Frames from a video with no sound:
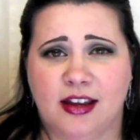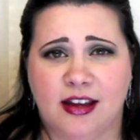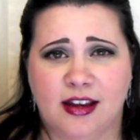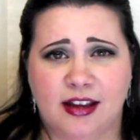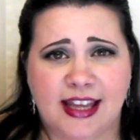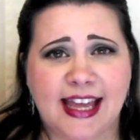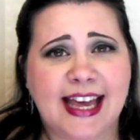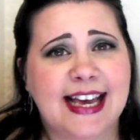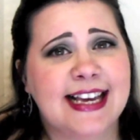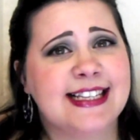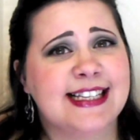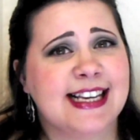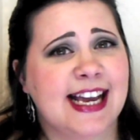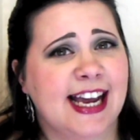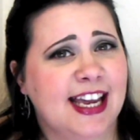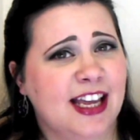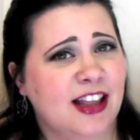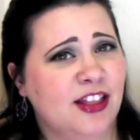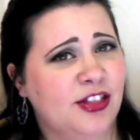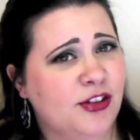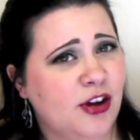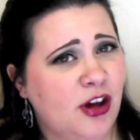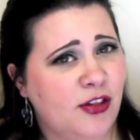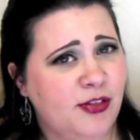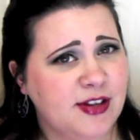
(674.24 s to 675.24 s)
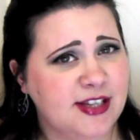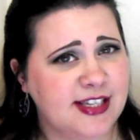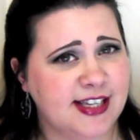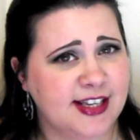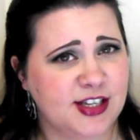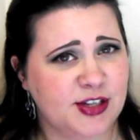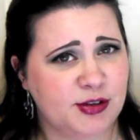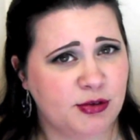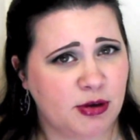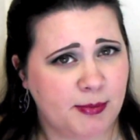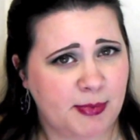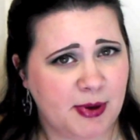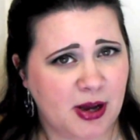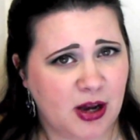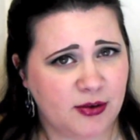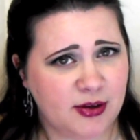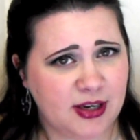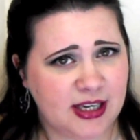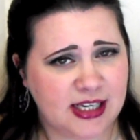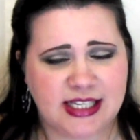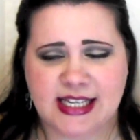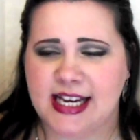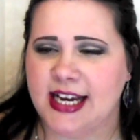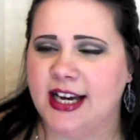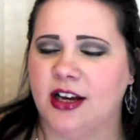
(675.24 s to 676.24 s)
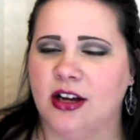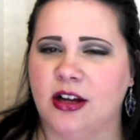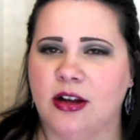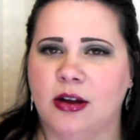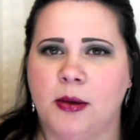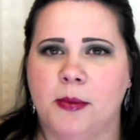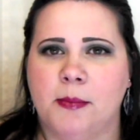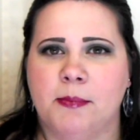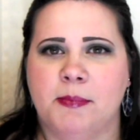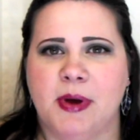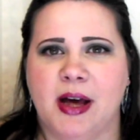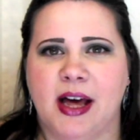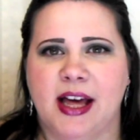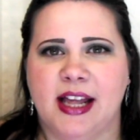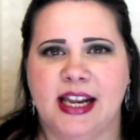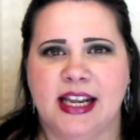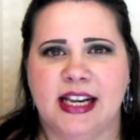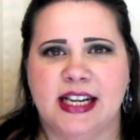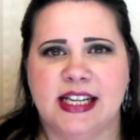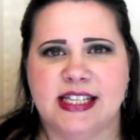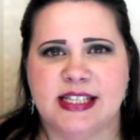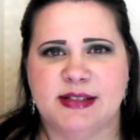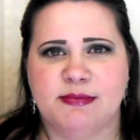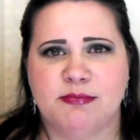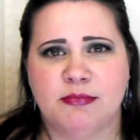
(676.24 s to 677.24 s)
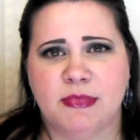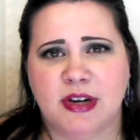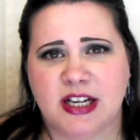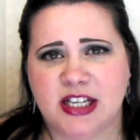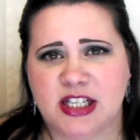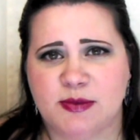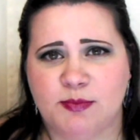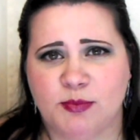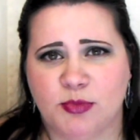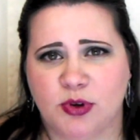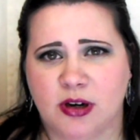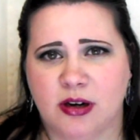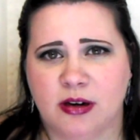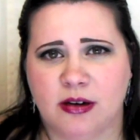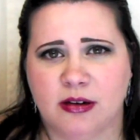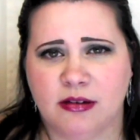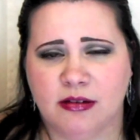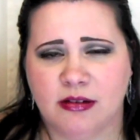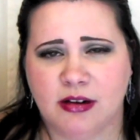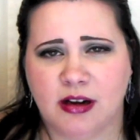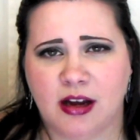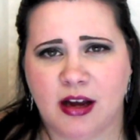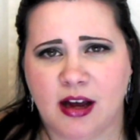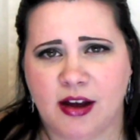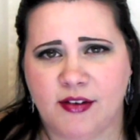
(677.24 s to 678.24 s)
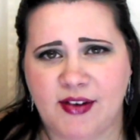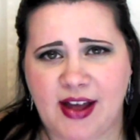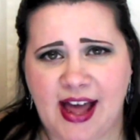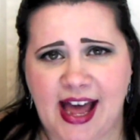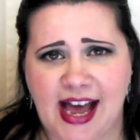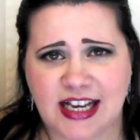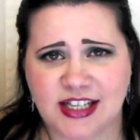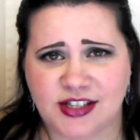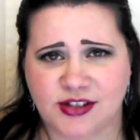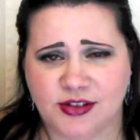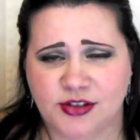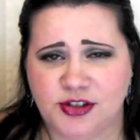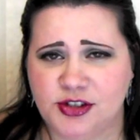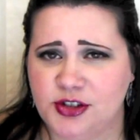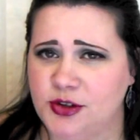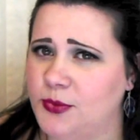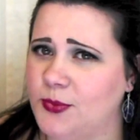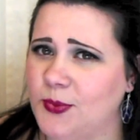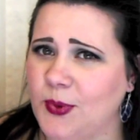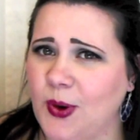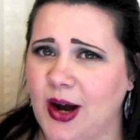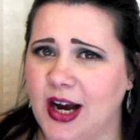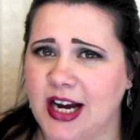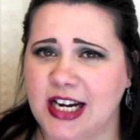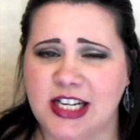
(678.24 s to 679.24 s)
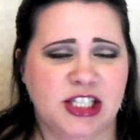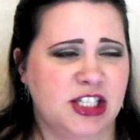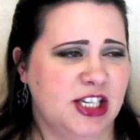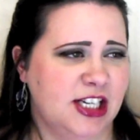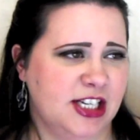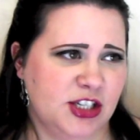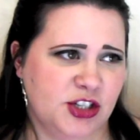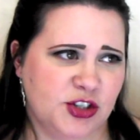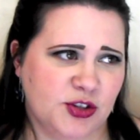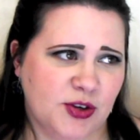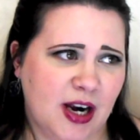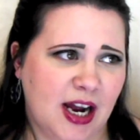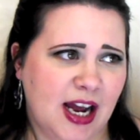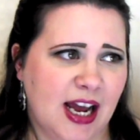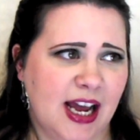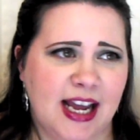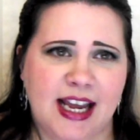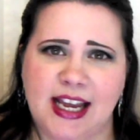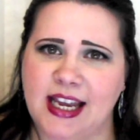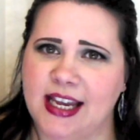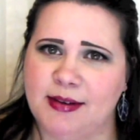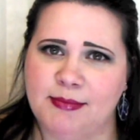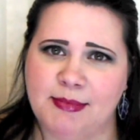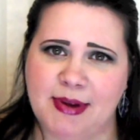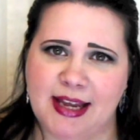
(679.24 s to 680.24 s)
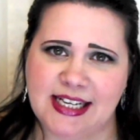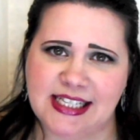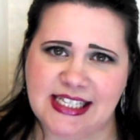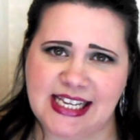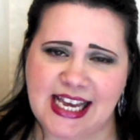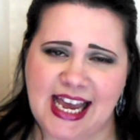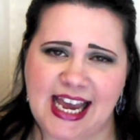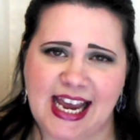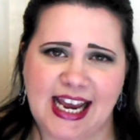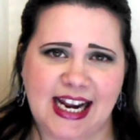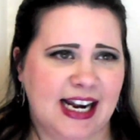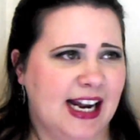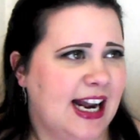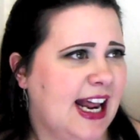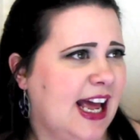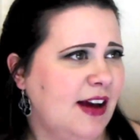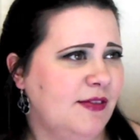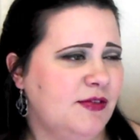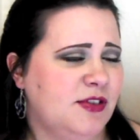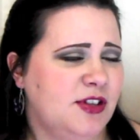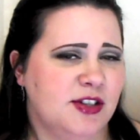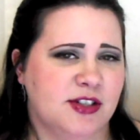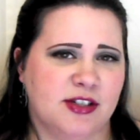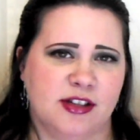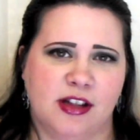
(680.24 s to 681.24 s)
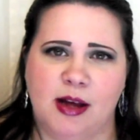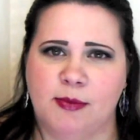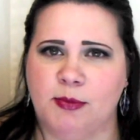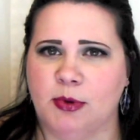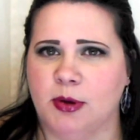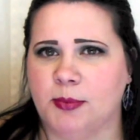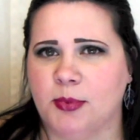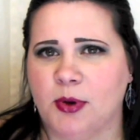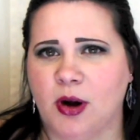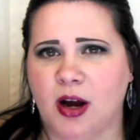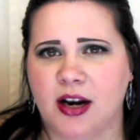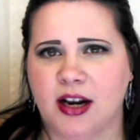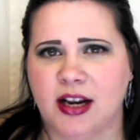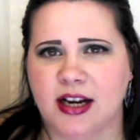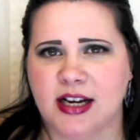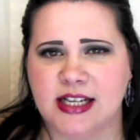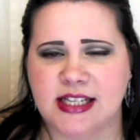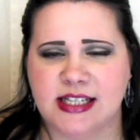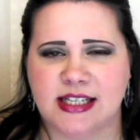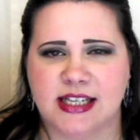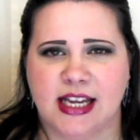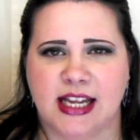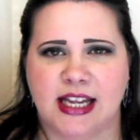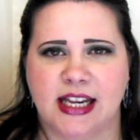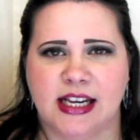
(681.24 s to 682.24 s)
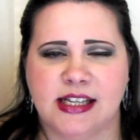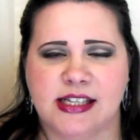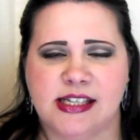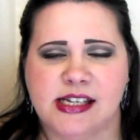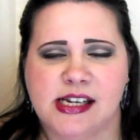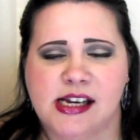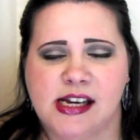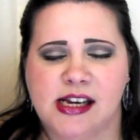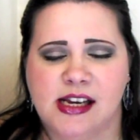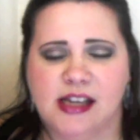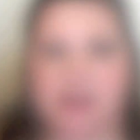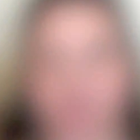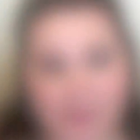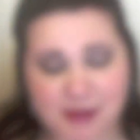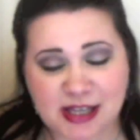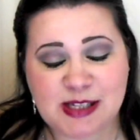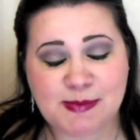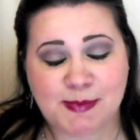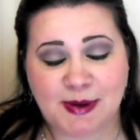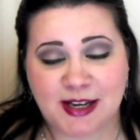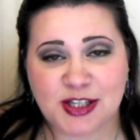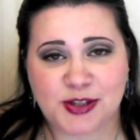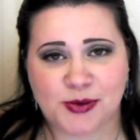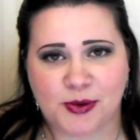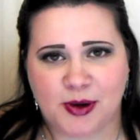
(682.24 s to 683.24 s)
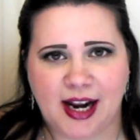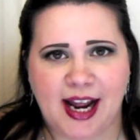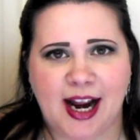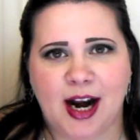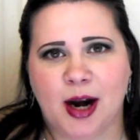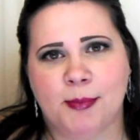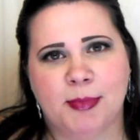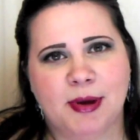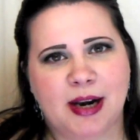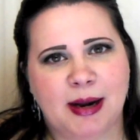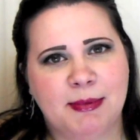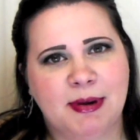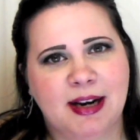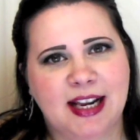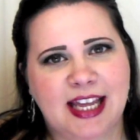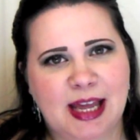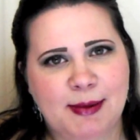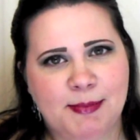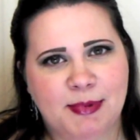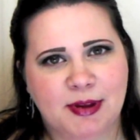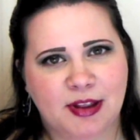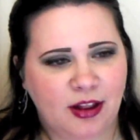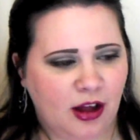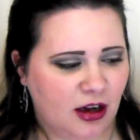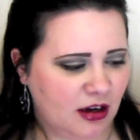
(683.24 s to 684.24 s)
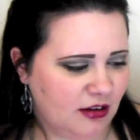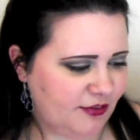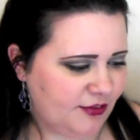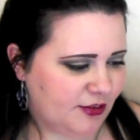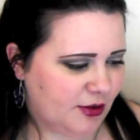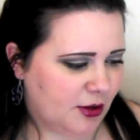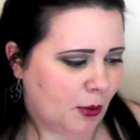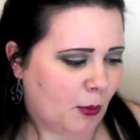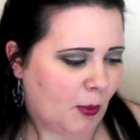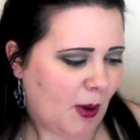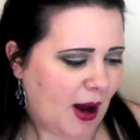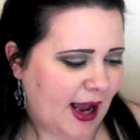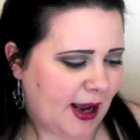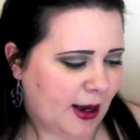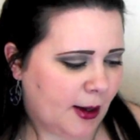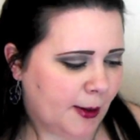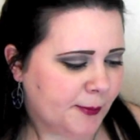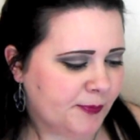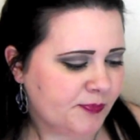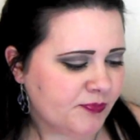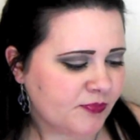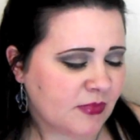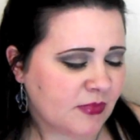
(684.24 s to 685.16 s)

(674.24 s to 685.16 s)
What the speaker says: Yes, I can throw this into a ponytail, but it is much more of a hassle to wash and dry and maintain, and I have to use a lot more products, and I missed my short hair, but I'm going to keep it long for a while.